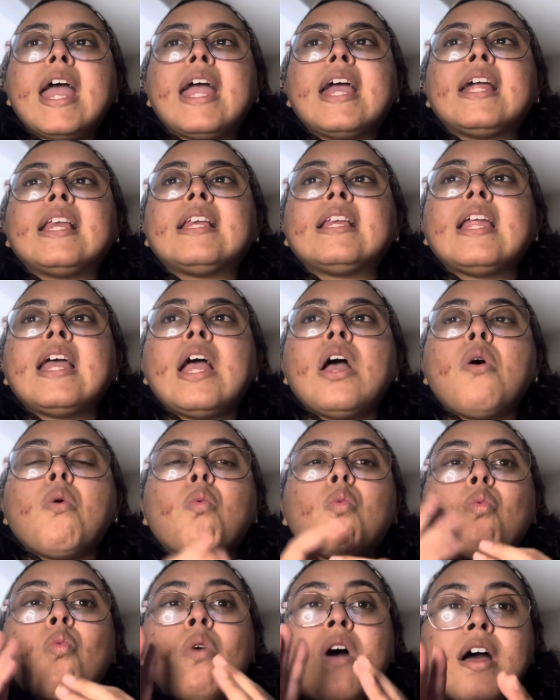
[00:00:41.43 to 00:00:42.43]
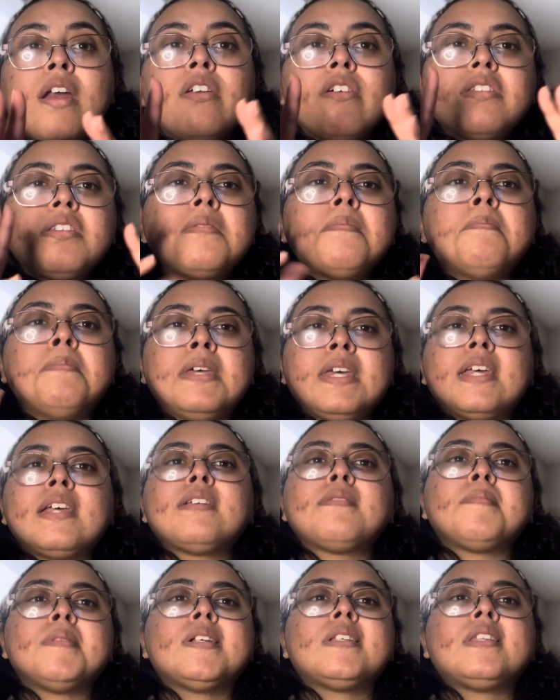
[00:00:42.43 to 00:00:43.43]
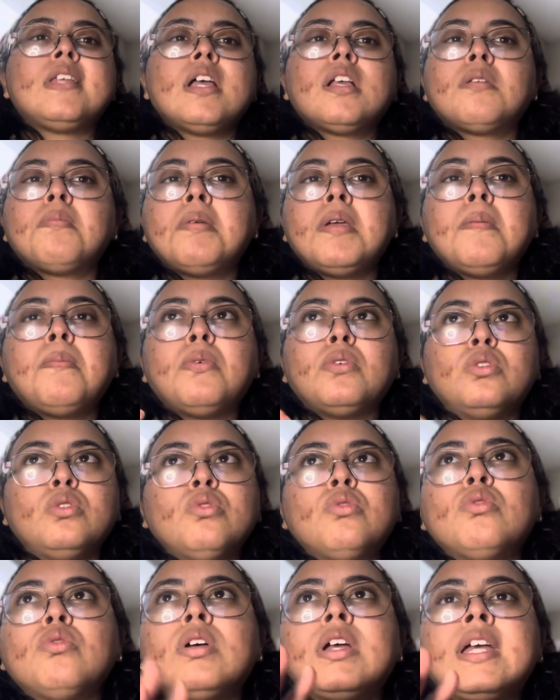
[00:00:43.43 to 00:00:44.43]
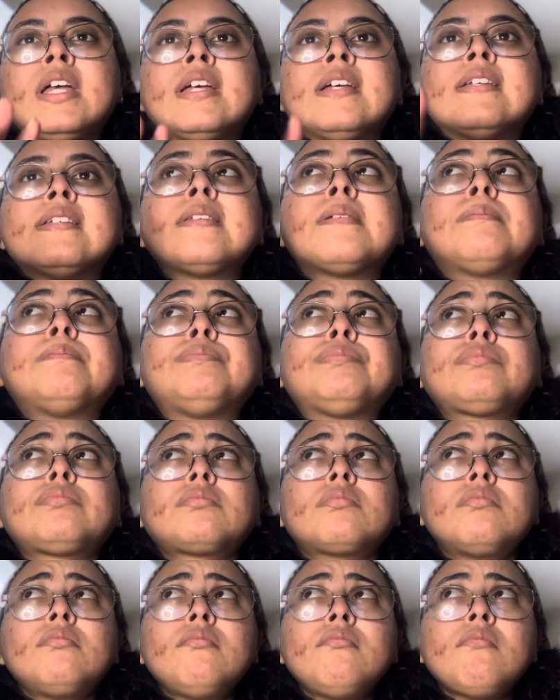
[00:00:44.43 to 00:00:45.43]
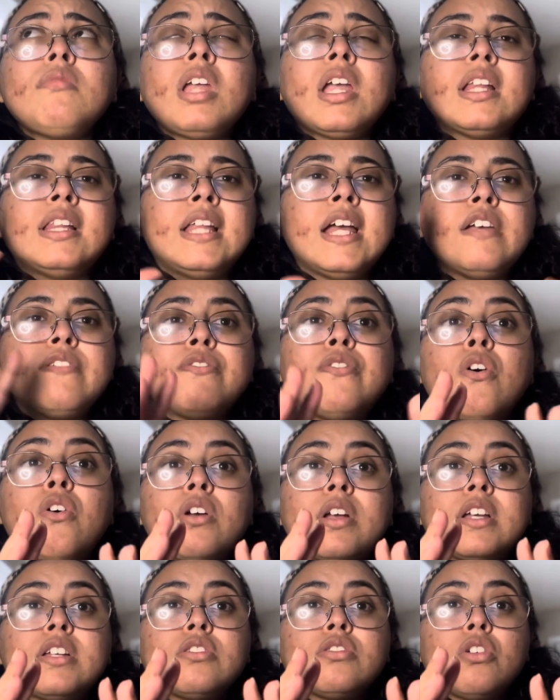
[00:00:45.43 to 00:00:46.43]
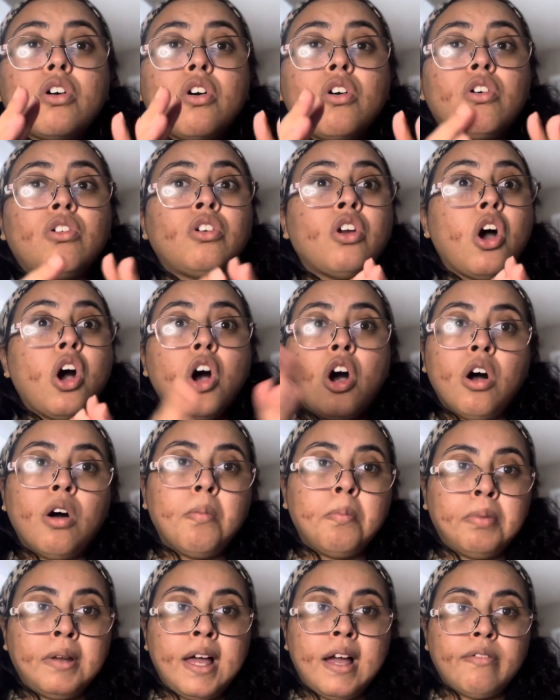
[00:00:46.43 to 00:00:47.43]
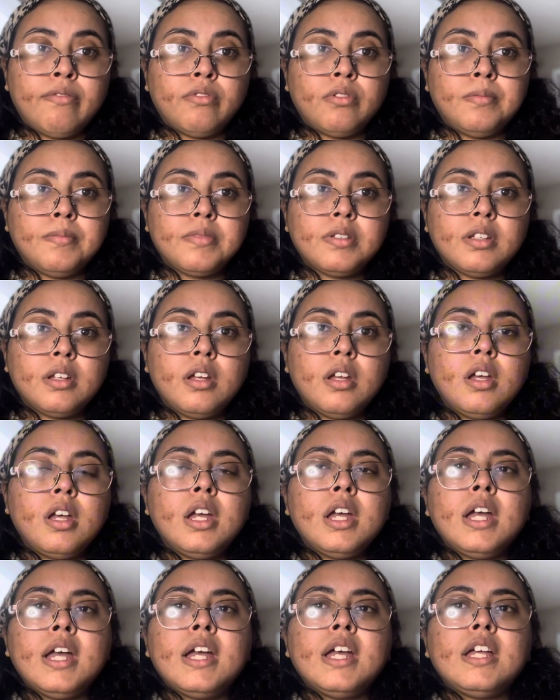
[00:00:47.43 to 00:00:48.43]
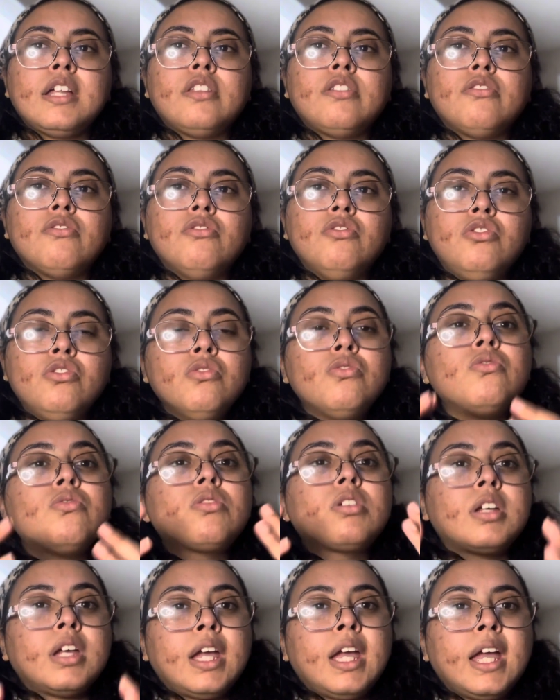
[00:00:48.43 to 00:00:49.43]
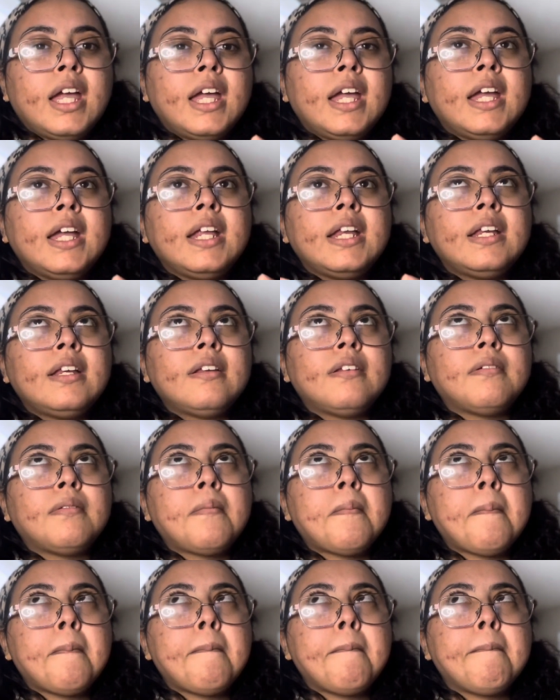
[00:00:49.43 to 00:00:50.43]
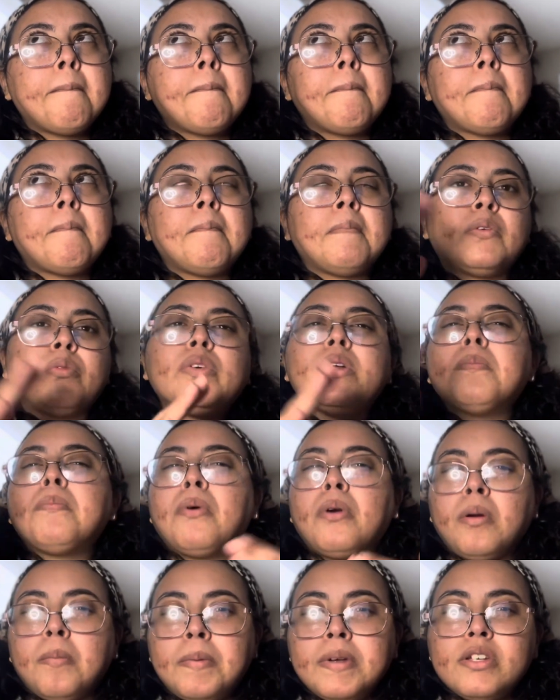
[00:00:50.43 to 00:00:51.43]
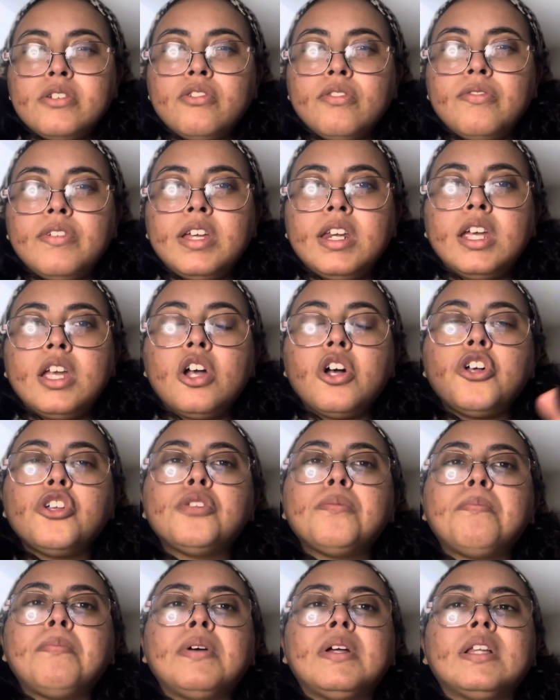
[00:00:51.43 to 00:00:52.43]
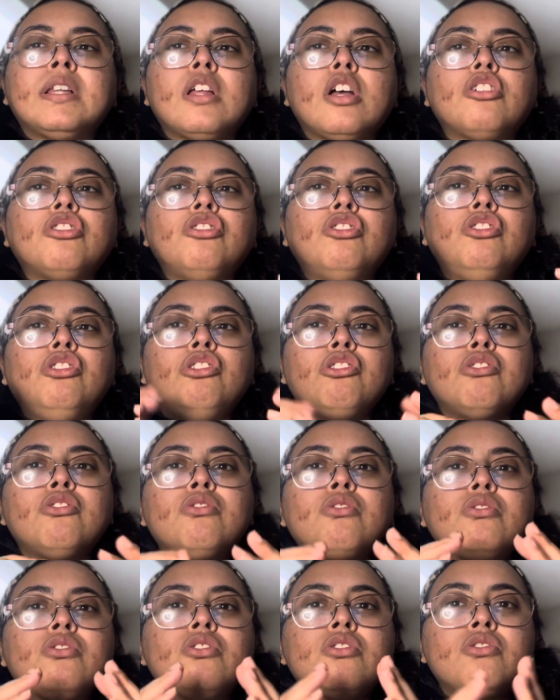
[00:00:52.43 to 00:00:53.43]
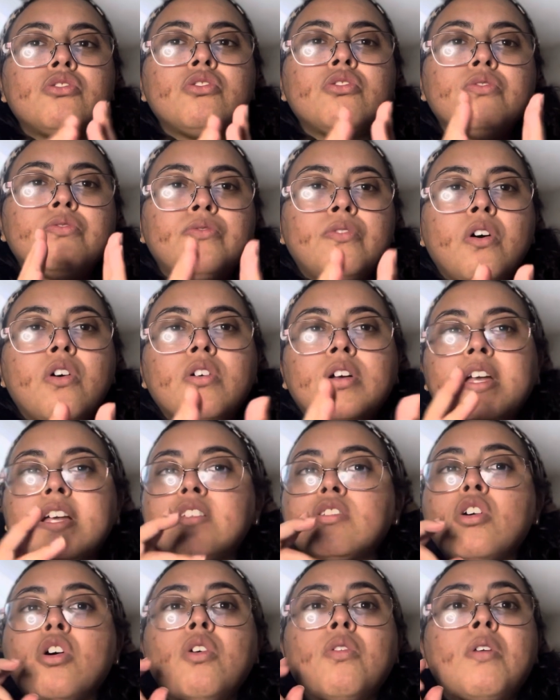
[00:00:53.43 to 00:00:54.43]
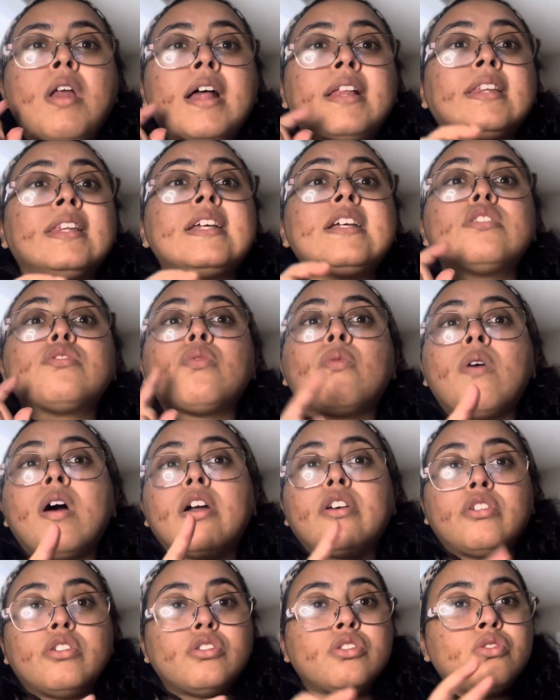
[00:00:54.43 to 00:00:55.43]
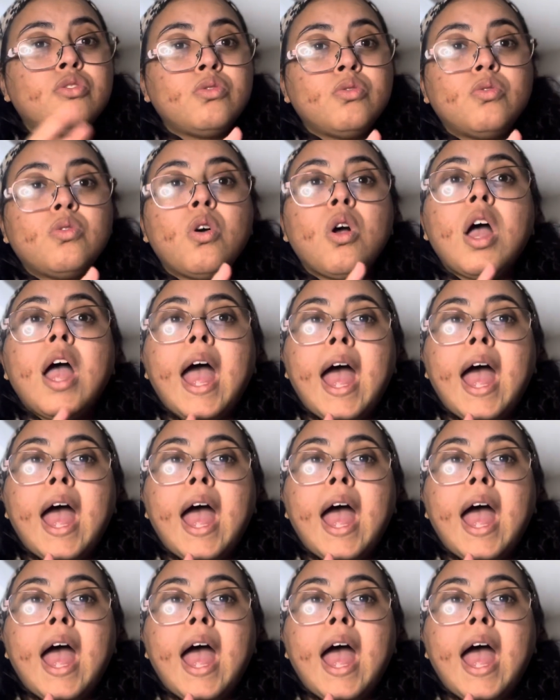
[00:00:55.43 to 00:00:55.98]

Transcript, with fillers: and one of the biggest mistakes people do is they focus on all platforms. You can repurpose your videos, but you should focus on at least one or two